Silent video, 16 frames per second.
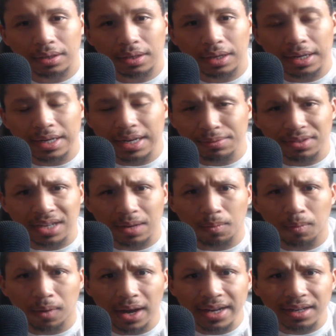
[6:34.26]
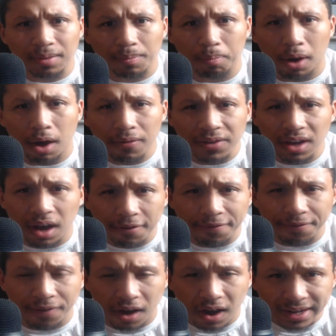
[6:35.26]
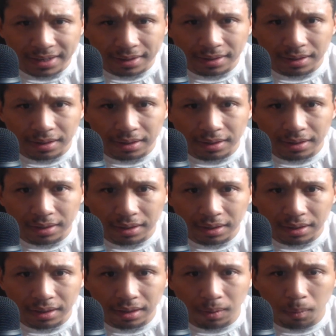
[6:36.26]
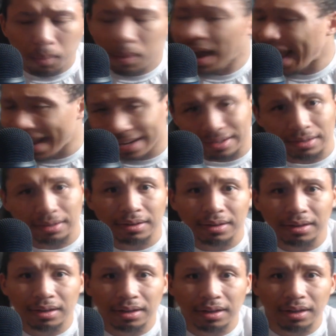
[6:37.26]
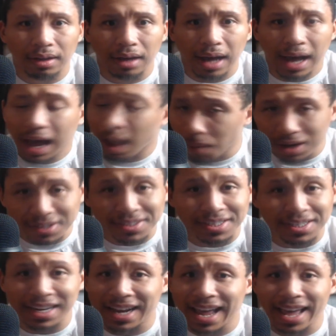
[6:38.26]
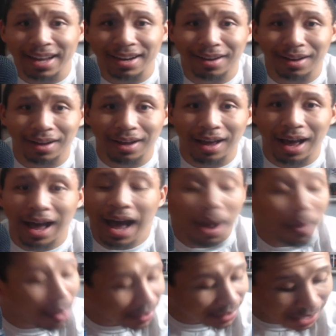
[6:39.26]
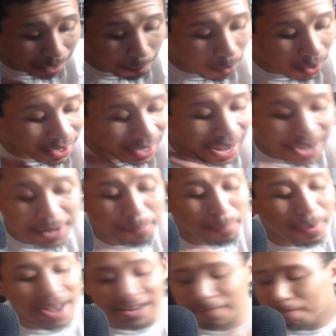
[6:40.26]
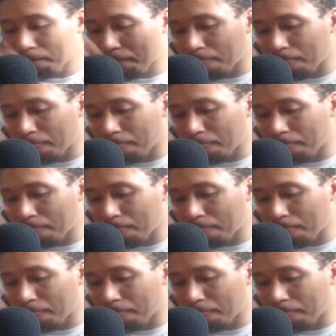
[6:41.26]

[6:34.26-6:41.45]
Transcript: And I'm just like, what? Both of y'all fought? When? I want to see that. I want to see that more than anybody.